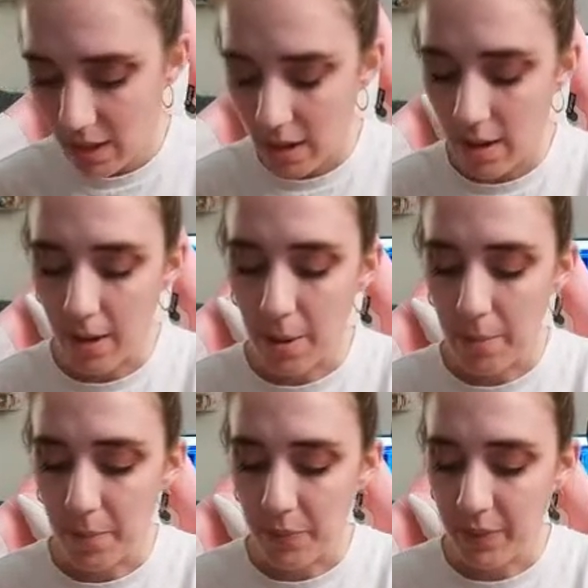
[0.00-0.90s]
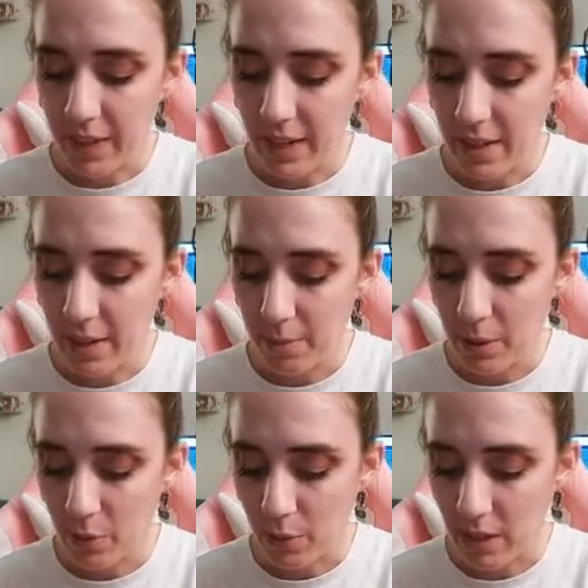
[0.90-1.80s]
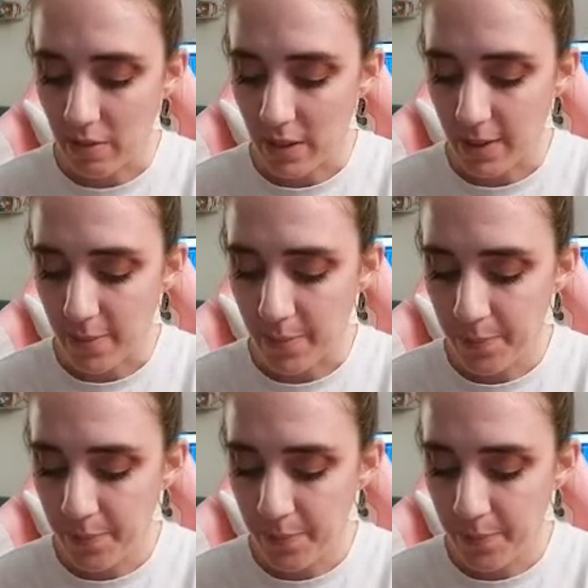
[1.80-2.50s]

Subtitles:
And then I'm gonna weave in